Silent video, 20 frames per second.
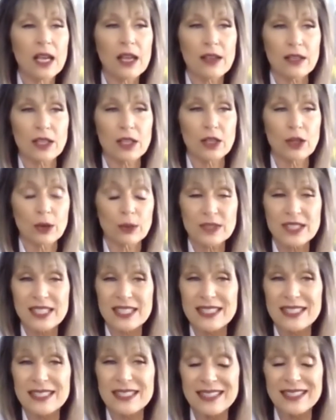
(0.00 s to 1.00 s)
you know,
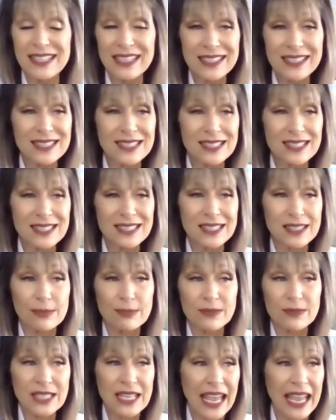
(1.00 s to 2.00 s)
six to
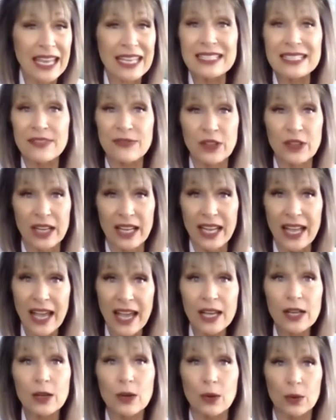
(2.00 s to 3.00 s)
eight different
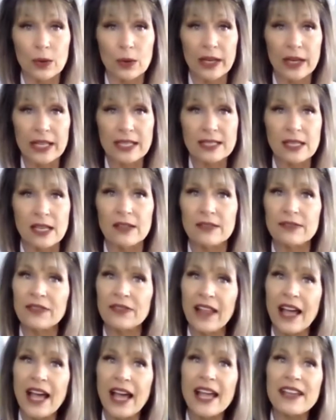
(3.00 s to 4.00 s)
categories
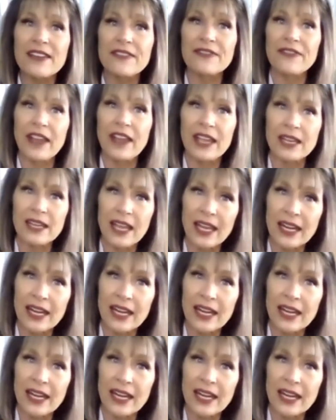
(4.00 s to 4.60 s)
of life and,